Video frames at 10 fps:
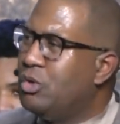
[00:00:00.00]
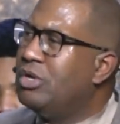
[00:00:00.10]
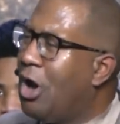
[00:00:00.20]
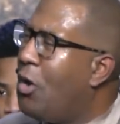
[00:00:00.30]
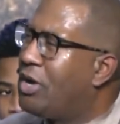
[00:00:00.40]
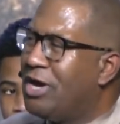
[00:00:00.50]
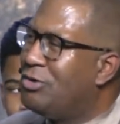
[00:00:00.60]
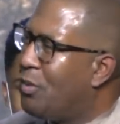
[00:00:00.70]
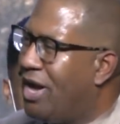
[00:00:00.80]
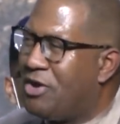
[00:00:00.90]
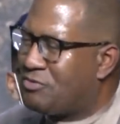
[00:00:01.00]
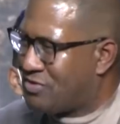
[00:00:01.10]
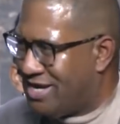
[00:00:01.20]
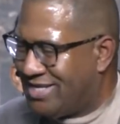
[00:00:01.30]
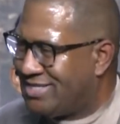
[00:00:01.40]
you know good and well,
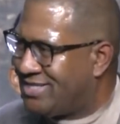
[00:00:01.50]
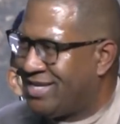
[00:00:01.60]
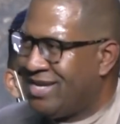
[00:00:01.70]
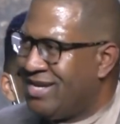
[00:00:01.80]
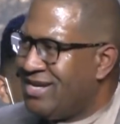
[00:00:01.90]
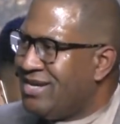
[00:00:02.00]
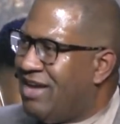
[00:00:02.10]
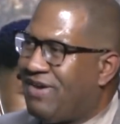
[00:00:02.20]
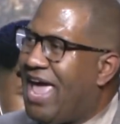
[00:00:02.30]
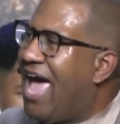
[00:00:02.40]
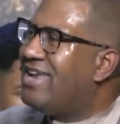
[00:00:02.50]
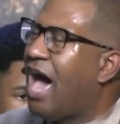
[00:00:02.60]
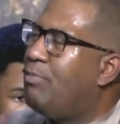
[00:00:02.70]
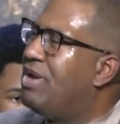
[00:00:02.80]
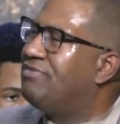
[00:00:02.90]
friends, if it had
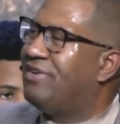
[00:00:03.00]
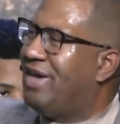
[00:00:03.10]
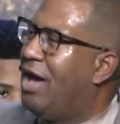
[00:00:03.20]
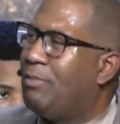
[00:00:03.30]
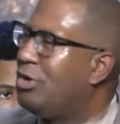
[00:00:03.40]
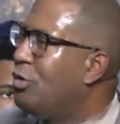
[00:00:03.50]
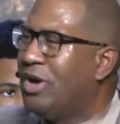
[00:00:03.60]
not been for them, you